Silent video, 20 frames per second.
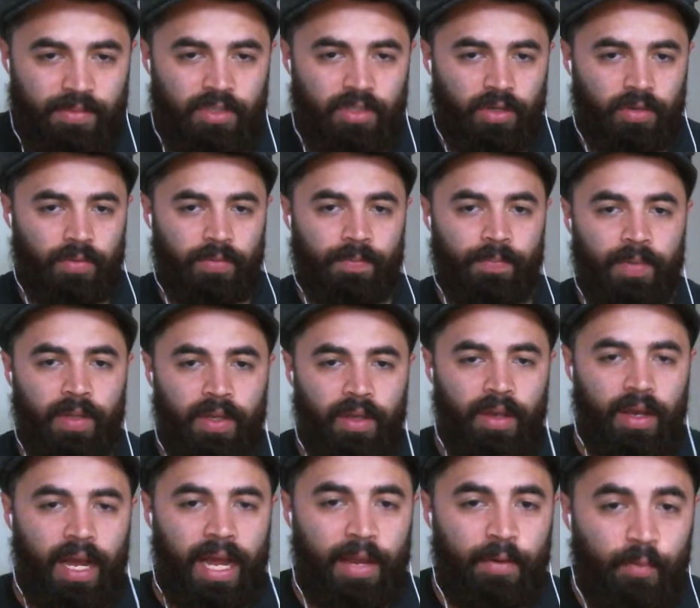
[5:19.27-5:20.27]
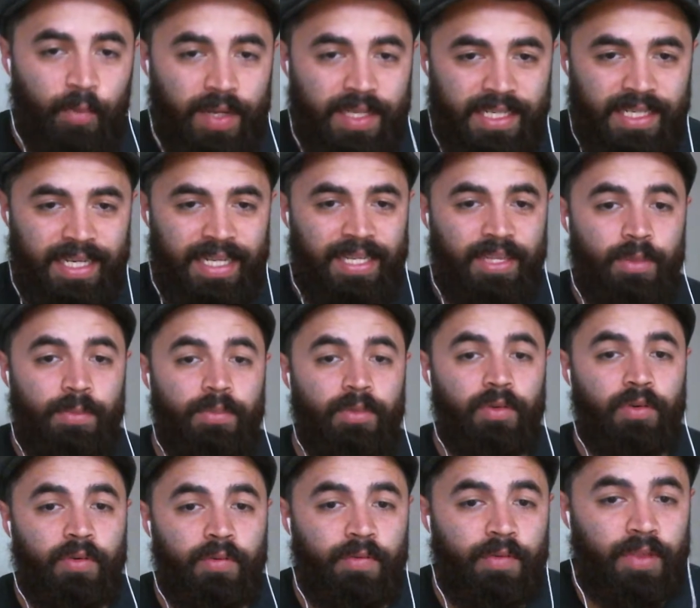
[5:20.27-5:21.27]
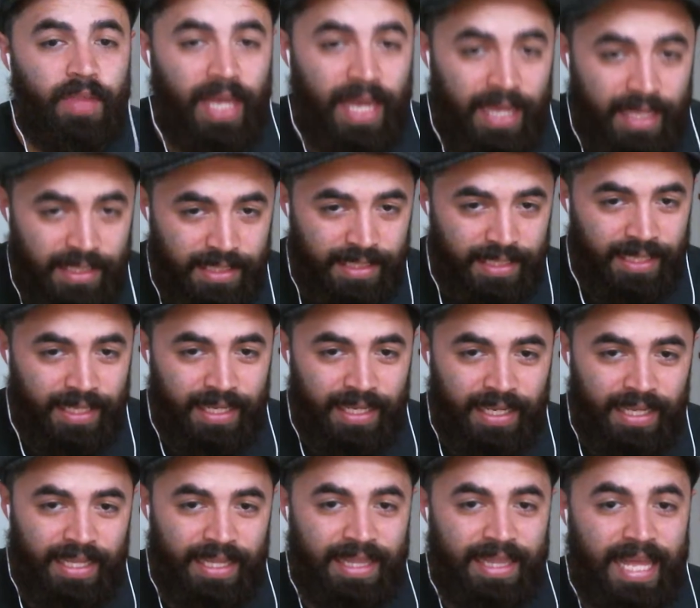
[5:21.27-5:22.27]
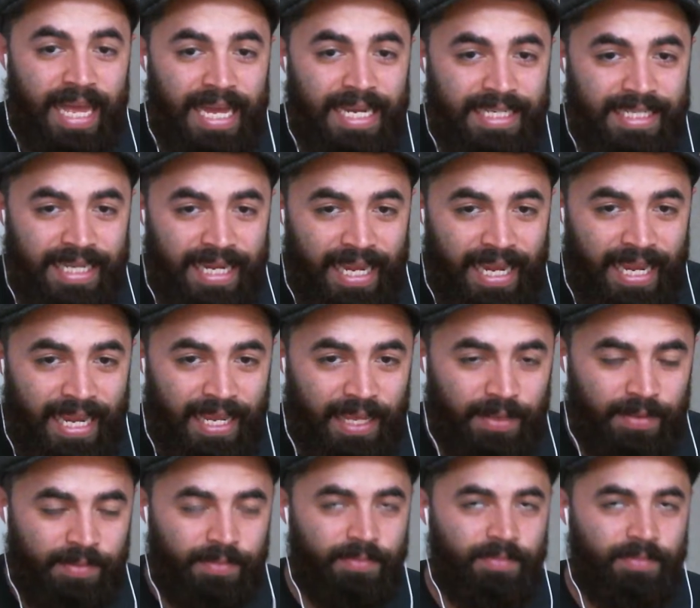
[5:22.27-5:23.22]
So I wasn't in the mood for that day.